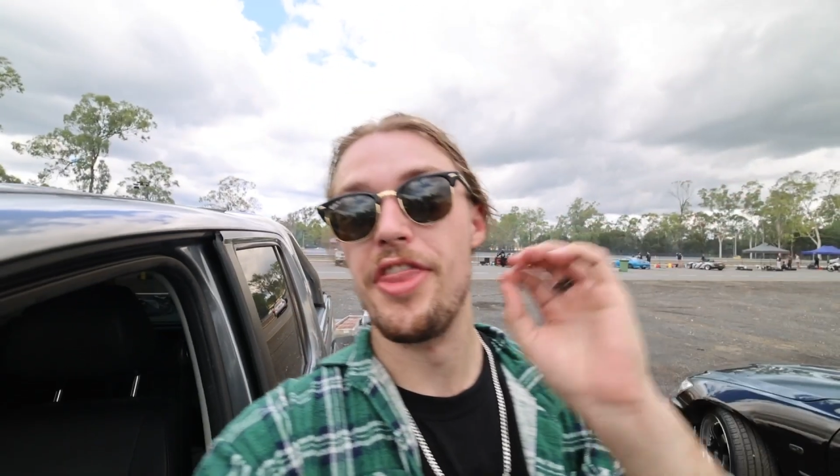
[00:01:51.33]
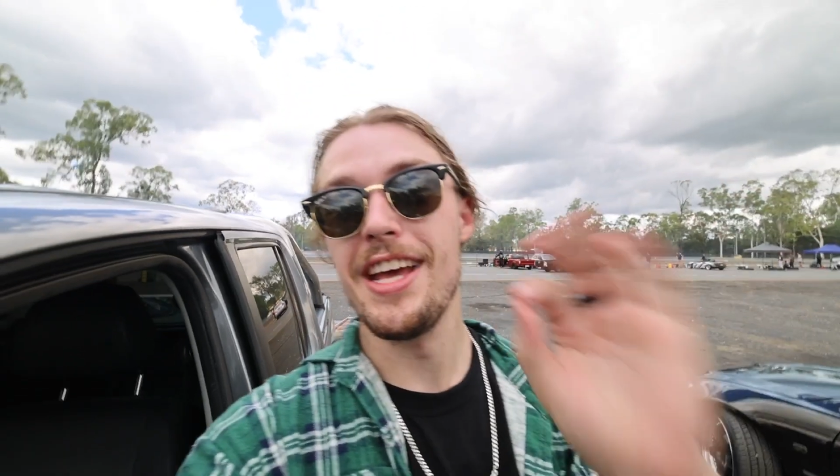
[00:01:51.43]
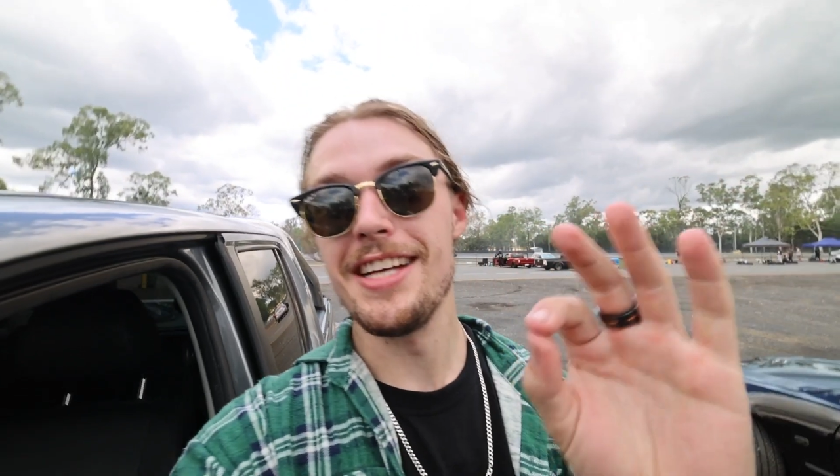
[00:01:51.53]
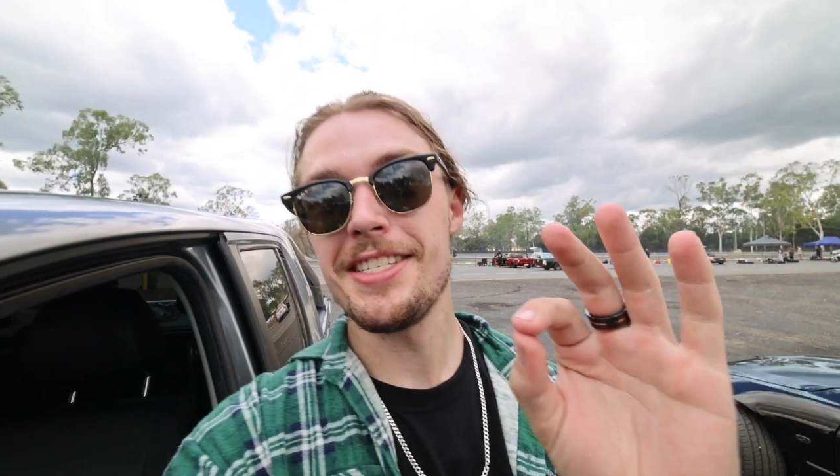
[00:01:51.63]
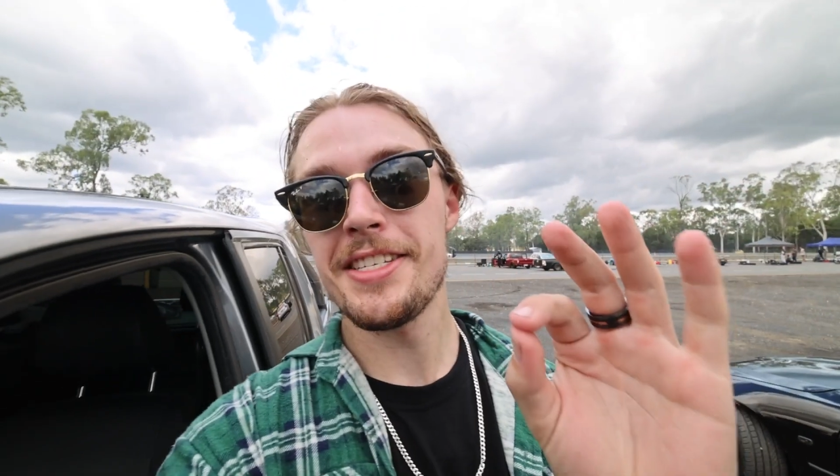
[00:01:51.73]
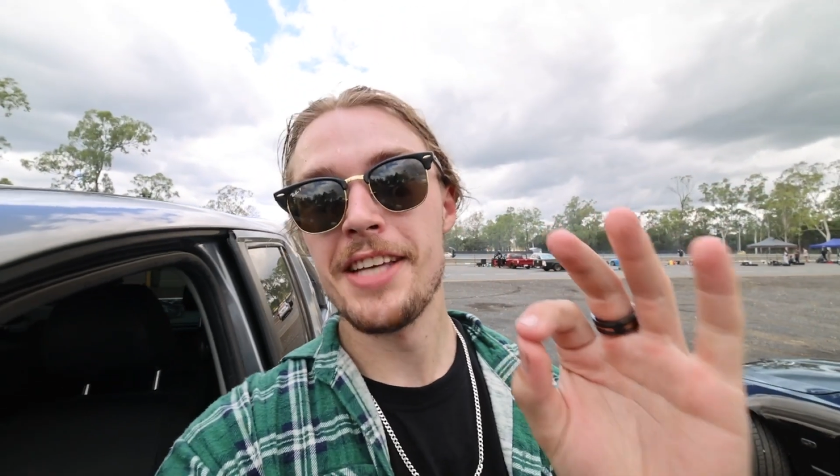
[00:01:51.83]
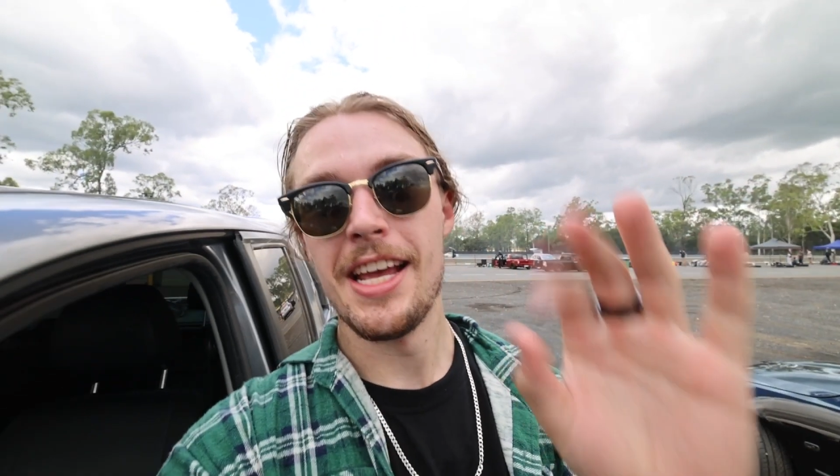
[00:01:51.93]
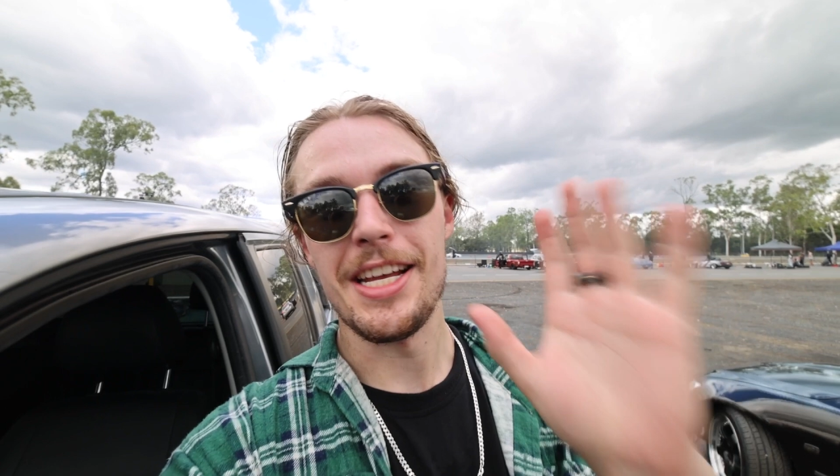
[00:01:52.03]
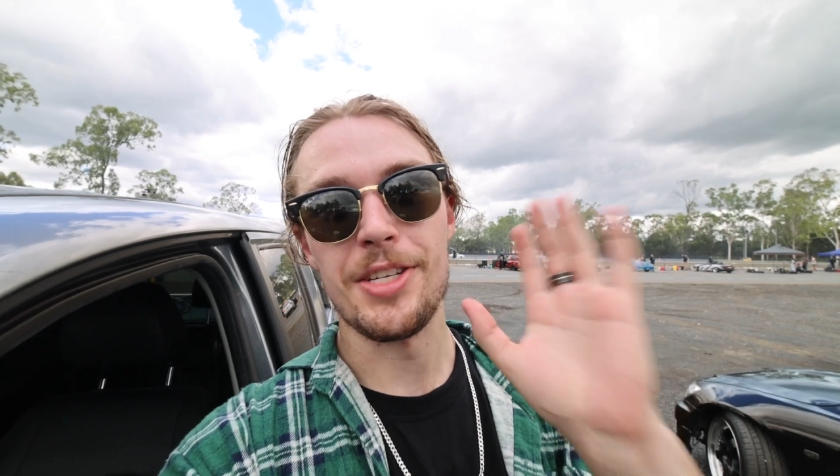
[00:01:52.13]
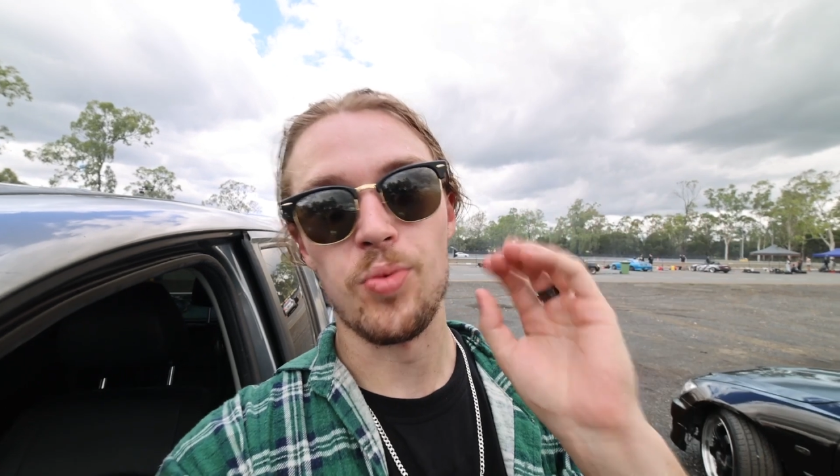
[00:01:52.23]
this
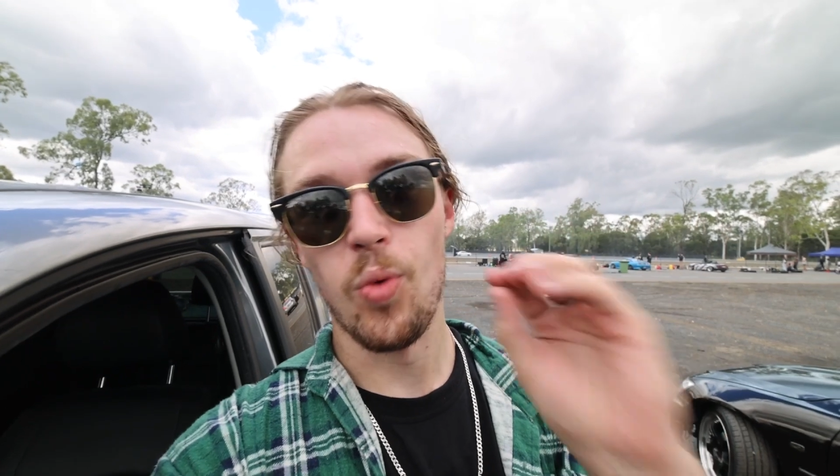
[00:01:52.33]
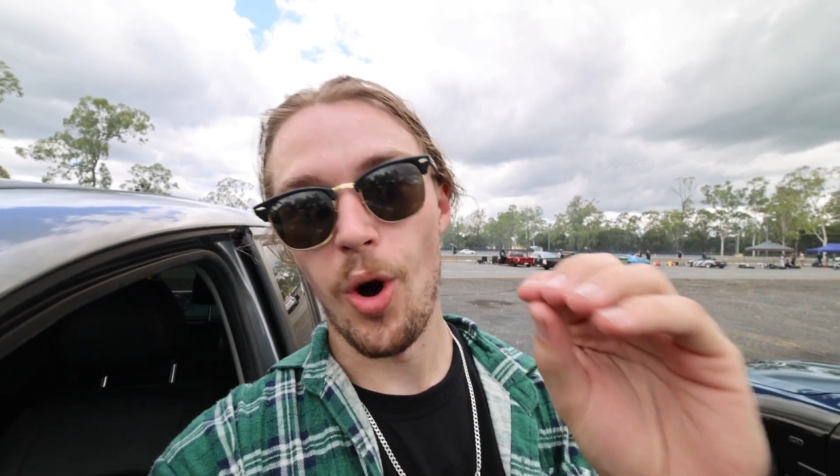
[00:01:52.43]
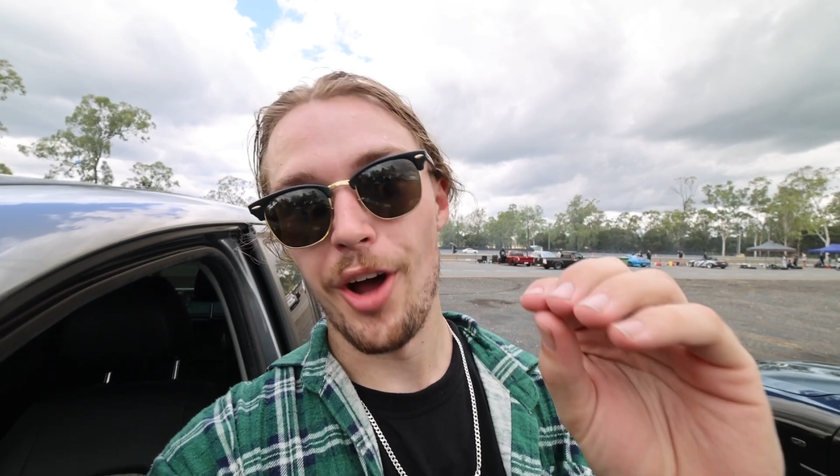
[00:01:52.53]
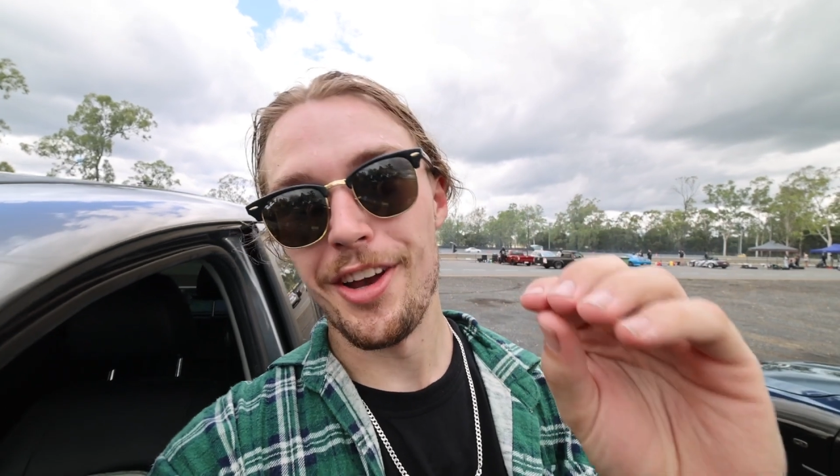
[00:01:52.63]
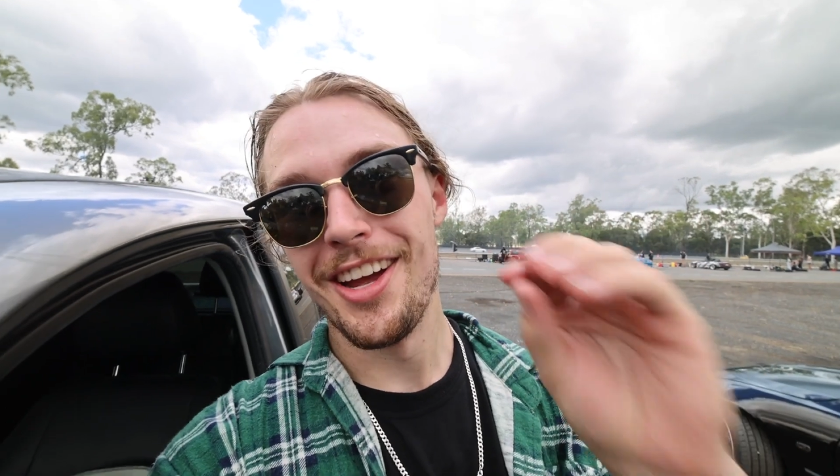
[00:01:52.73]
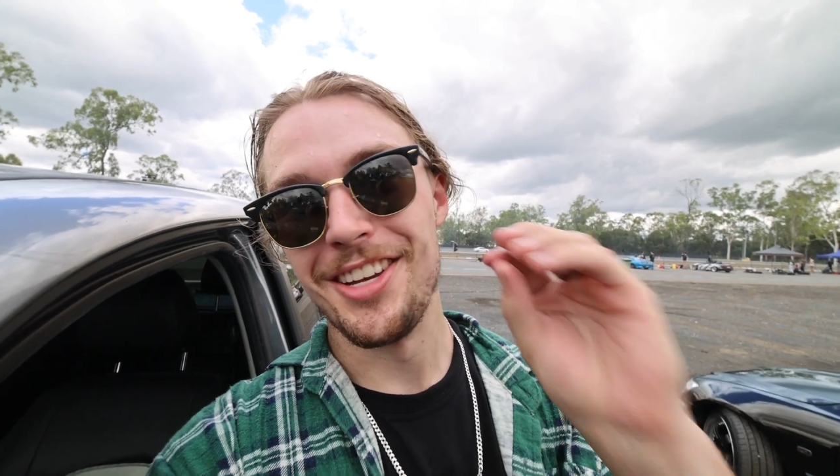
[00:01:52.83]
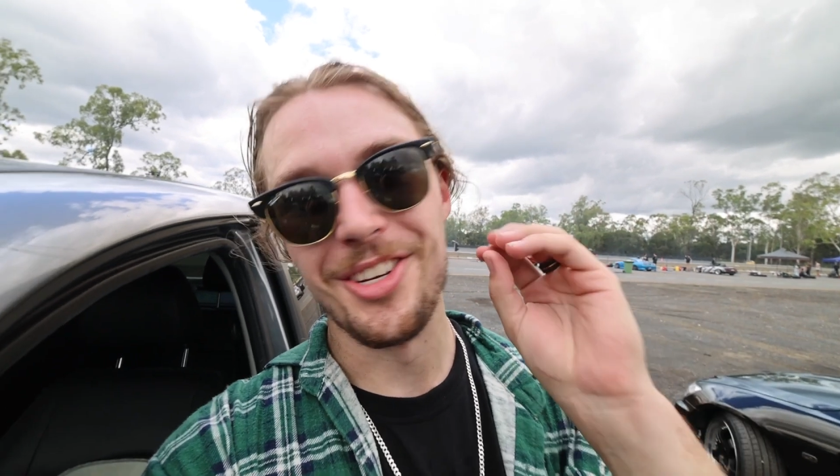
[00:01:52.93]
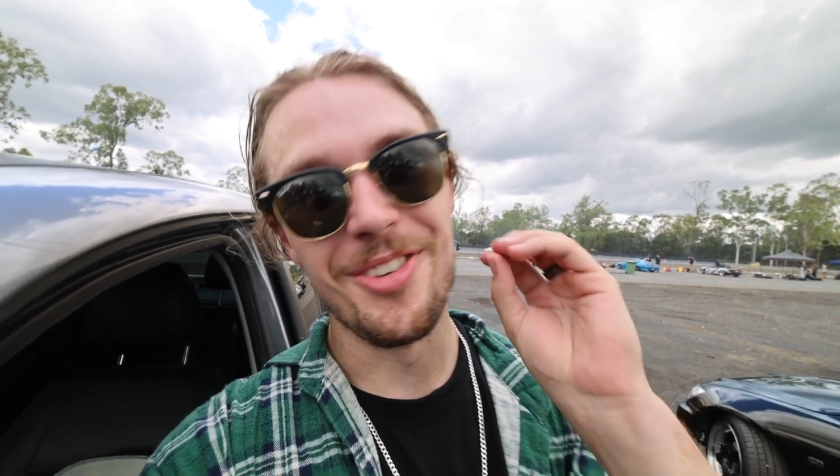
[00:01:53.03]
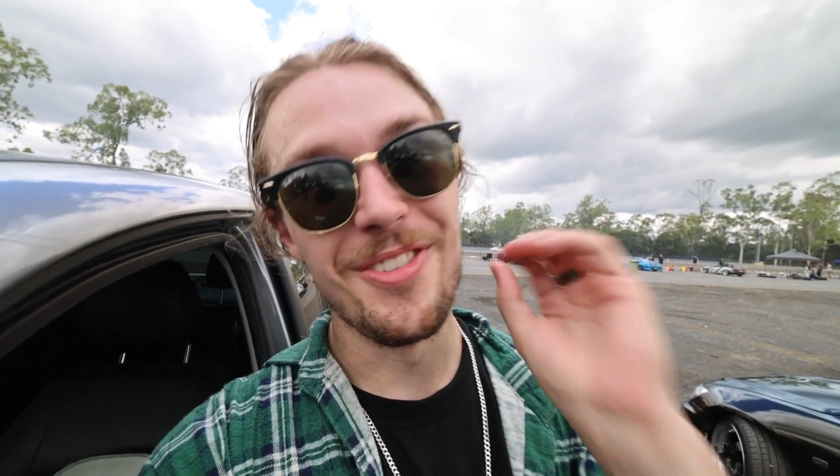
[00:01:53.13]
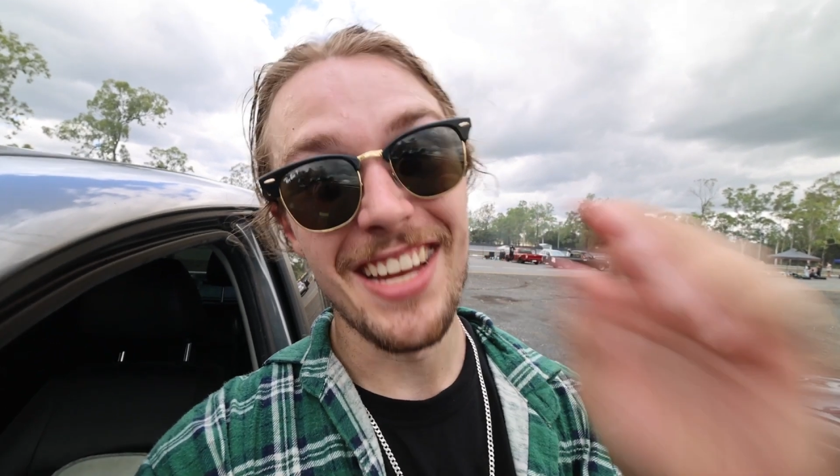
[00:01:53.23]
is what
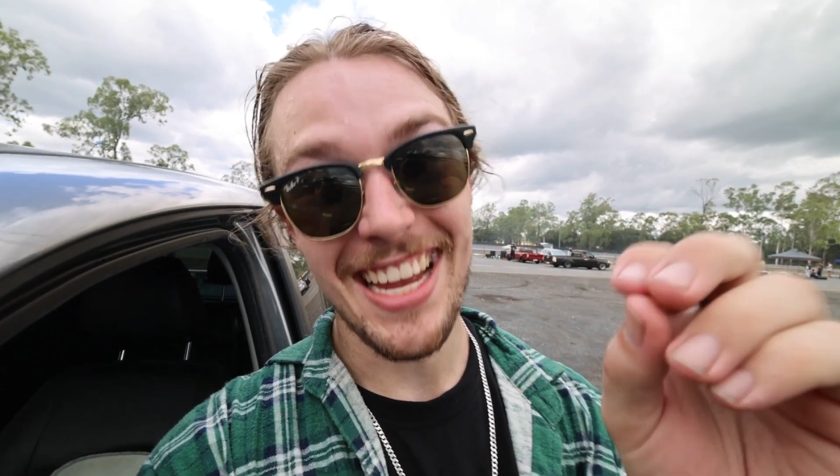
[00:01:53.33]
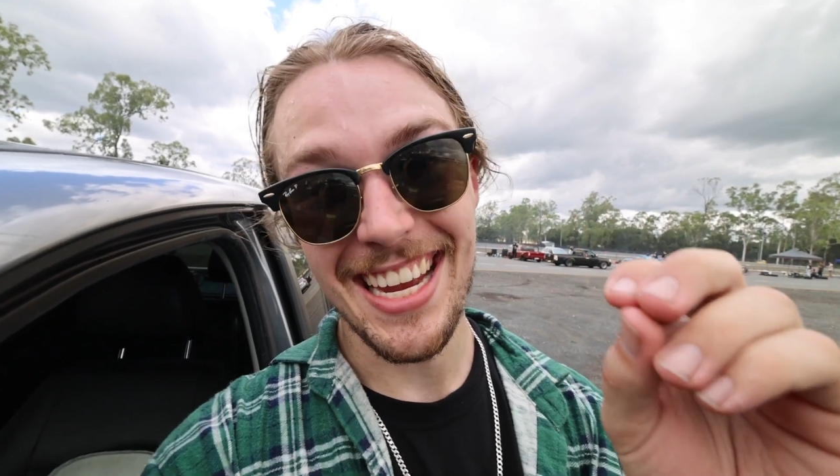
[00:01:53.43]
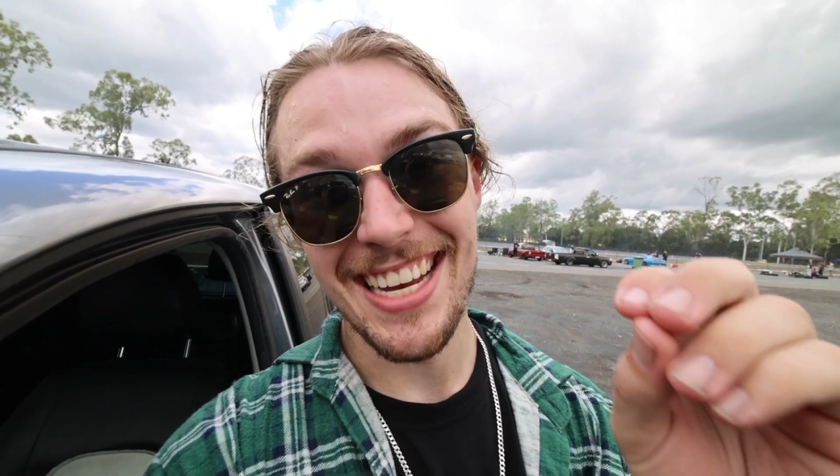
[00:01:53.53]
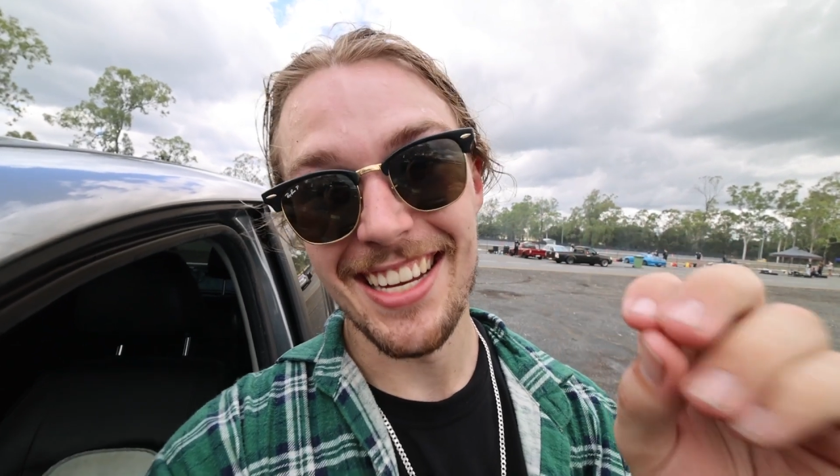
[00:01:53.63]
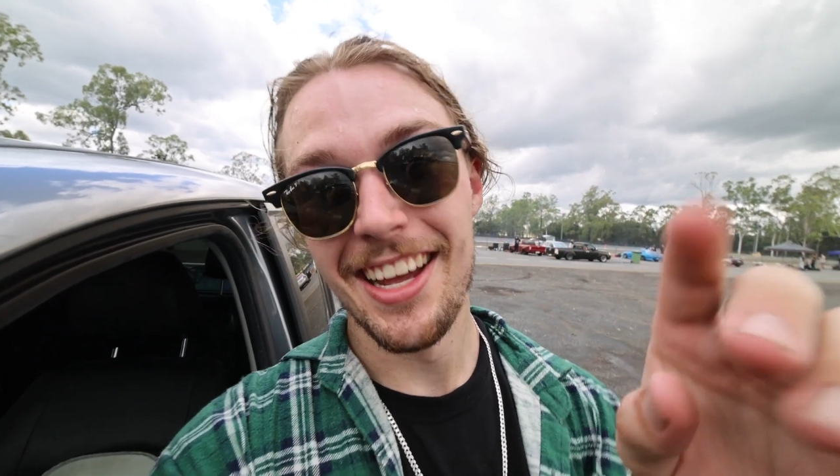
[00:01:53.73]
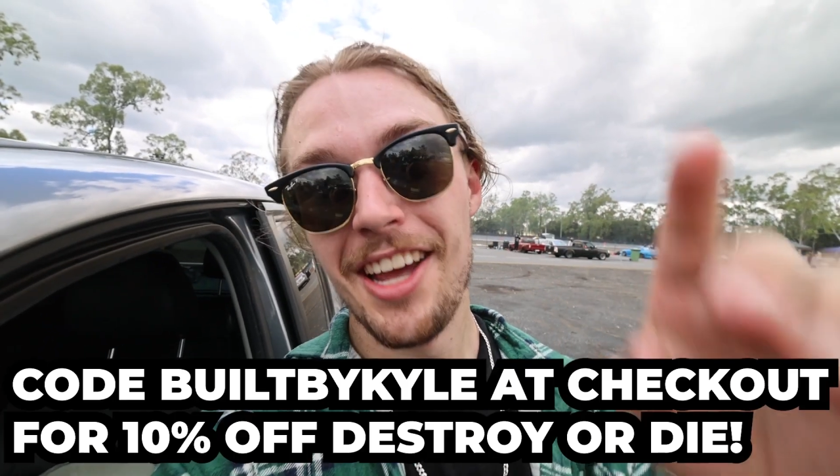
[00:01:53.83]
you need.